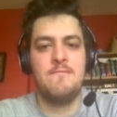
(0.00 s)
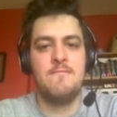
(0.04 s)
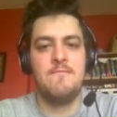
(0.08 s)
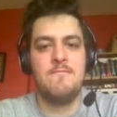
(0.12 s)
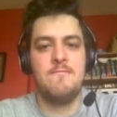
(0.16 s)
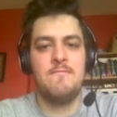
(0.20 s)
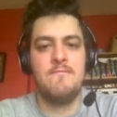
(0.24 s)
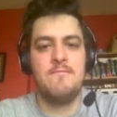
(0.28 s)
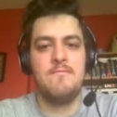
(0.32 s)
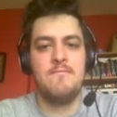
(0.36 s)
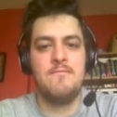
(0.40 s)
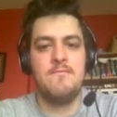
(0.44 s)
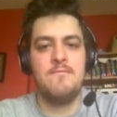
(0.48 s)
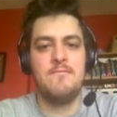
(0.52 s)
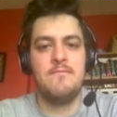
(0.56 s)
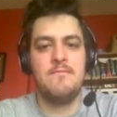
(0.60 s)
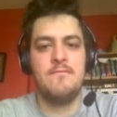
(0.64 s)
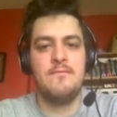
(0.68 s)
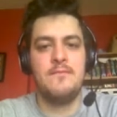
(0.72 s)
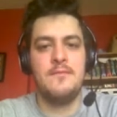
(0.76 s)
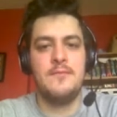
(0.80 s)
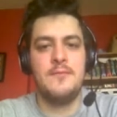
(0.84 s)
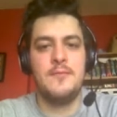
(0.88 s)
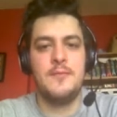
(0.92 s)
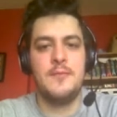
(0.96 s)

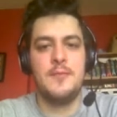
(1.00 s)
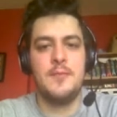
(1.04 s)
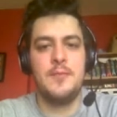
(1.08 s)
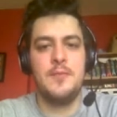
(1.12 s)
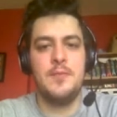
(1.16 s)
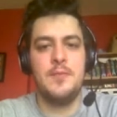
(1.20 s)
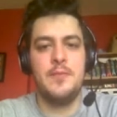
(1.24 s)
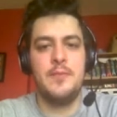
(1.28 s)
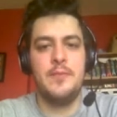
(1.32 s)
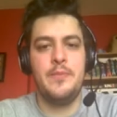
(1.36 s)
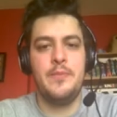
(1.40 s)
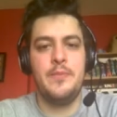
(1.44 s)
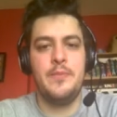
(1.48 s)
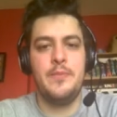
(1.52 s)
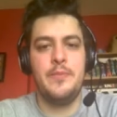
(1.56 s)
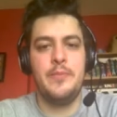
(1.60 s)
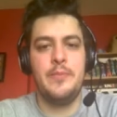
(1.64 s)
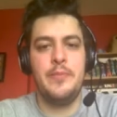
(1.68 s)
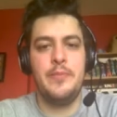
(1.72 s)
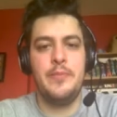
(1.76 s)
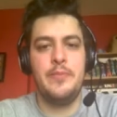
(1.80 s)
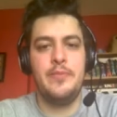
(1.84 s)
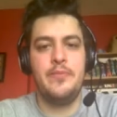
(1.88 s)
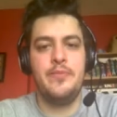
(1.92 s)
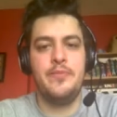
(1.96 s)

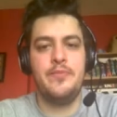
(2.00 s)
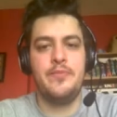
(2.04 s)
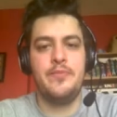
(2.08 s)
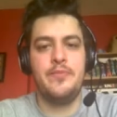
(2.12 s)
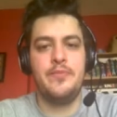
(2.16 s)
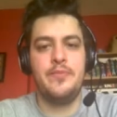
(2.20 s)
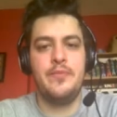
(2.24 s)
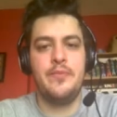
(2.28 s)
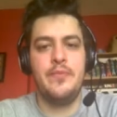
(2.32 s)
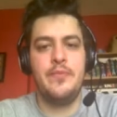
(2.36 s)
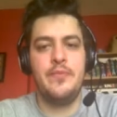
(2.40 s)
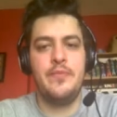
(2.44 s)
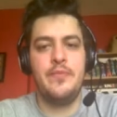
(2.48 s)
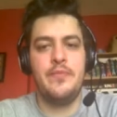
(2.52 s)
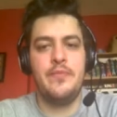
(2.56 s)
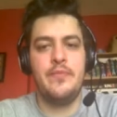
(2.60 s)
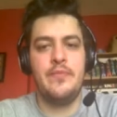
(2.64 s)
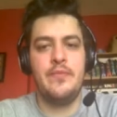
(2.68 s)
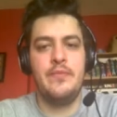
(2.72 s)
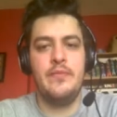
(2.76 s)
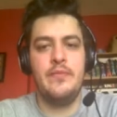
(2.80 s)
[no speech]